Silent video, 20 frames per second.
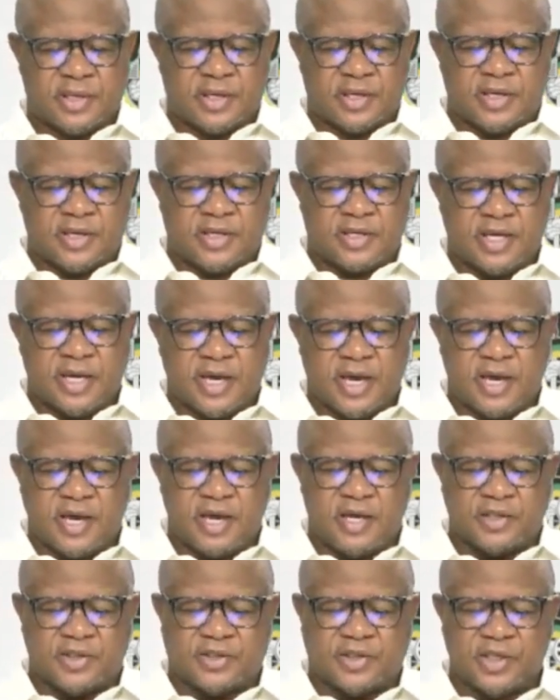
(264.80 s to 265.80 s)
The
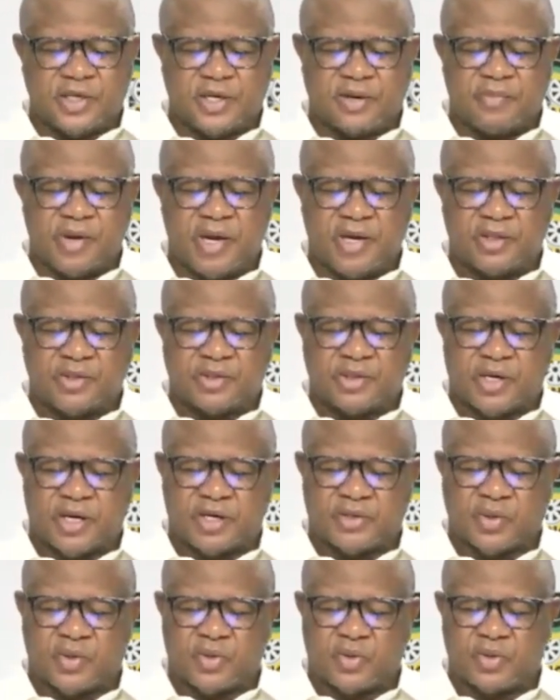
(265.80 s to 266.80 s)
ANC remains
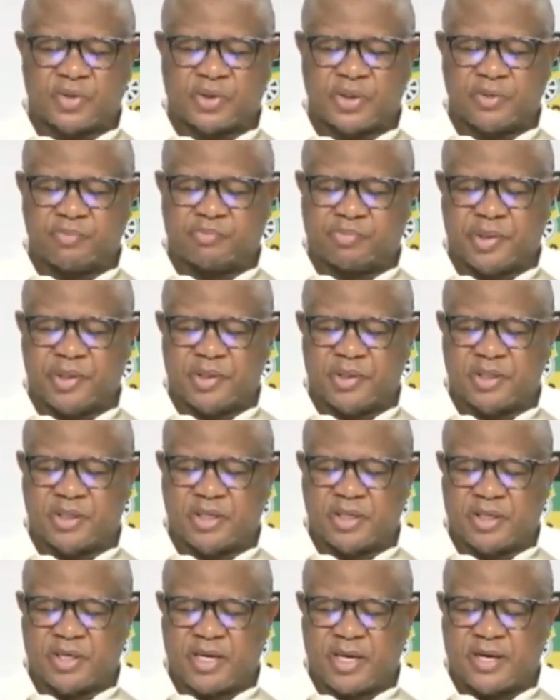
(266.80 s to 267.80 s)
resolute in
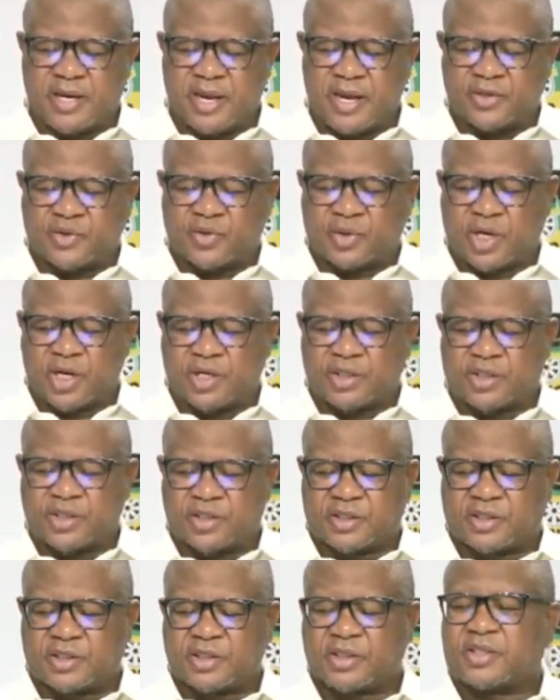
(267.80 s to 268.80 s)
building an education
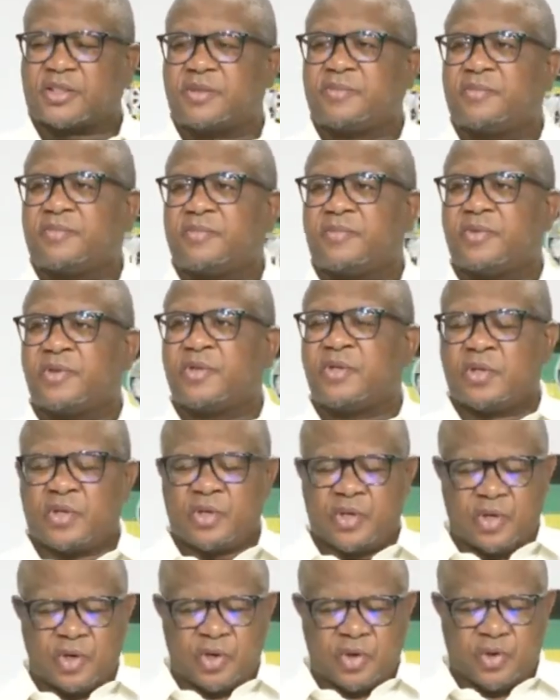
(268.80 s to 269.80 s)
system
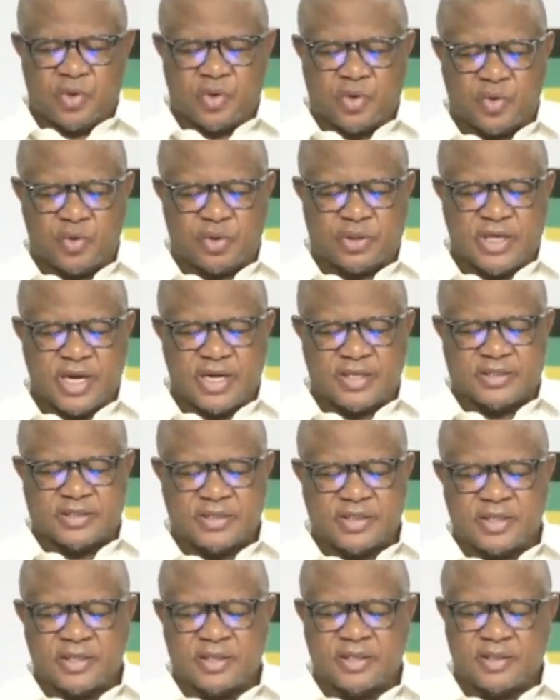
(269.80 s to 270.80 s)
rooted
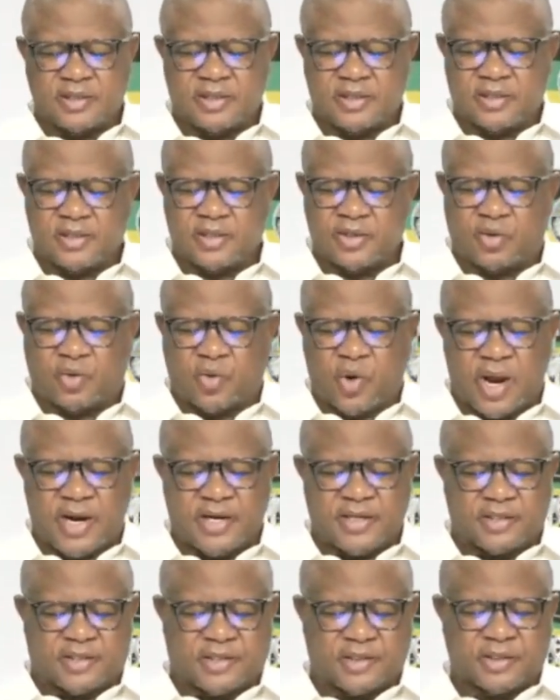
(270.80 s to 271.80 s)
in
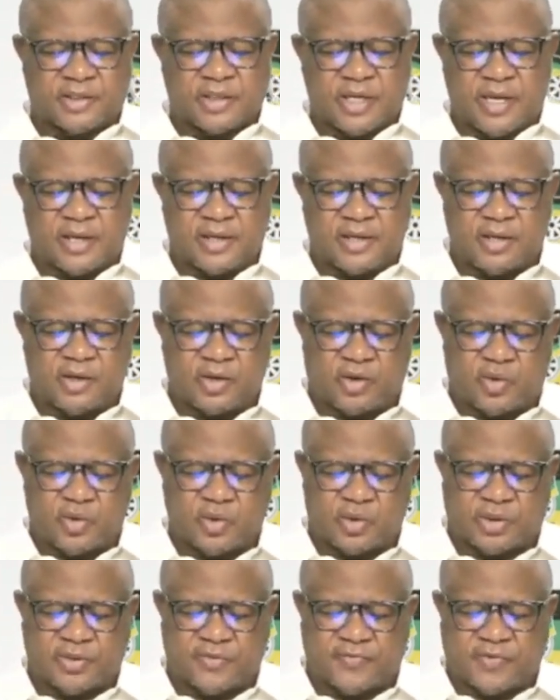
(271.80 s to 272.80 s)
equality and
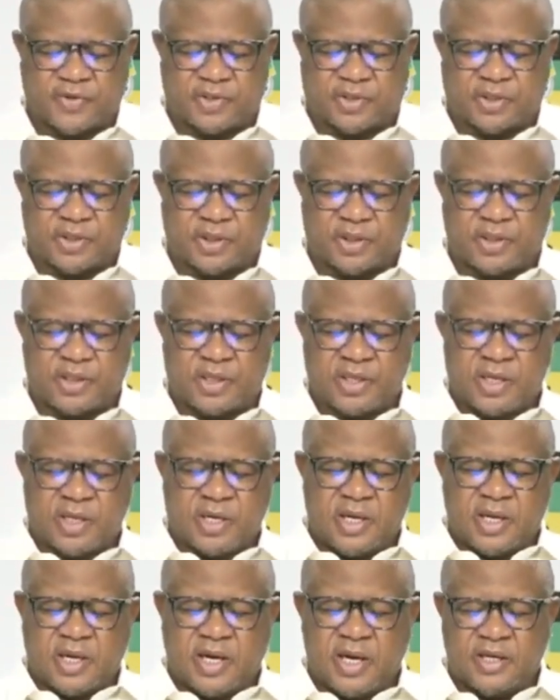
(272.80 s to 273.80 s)
inclusivity,
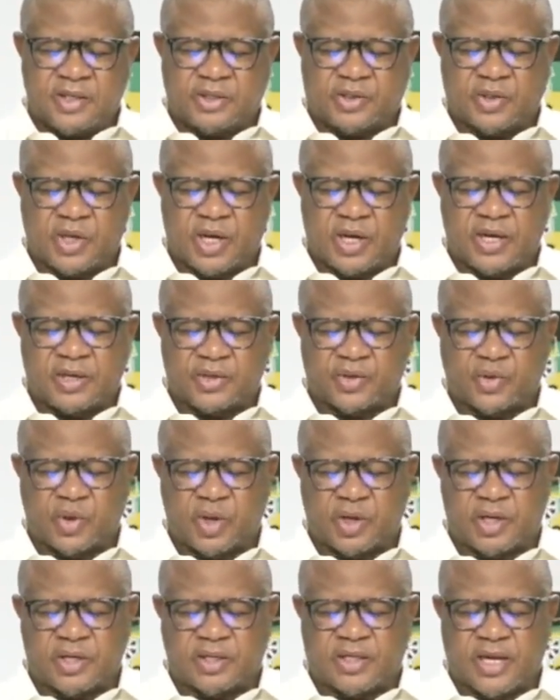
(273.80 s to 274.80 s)

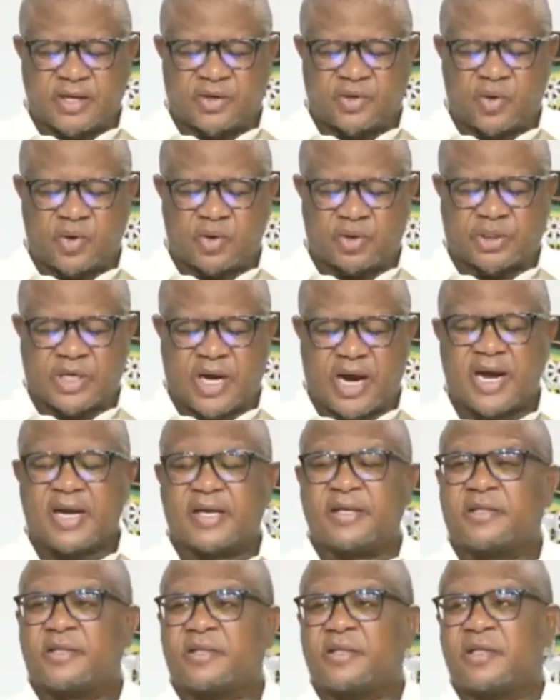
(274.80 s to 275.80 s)
ensuring that no
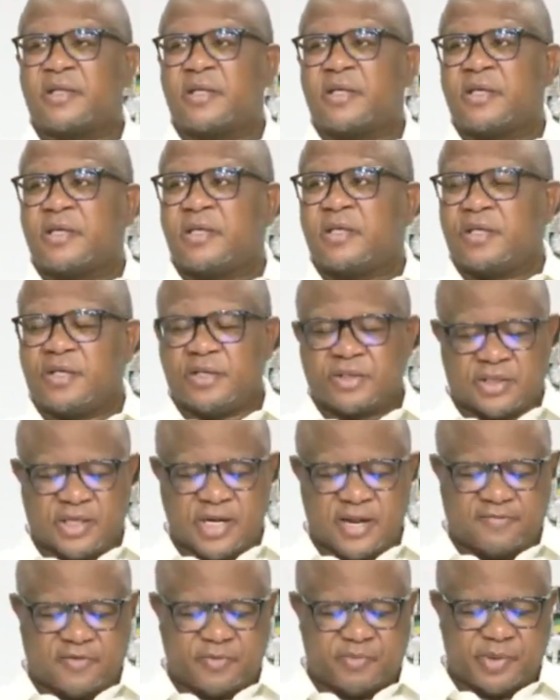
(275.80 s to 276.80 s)
child is
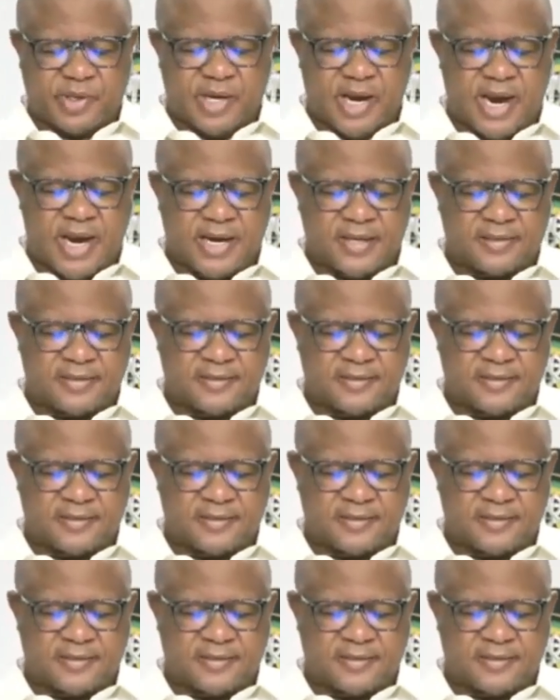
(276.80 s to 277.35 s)
left behind.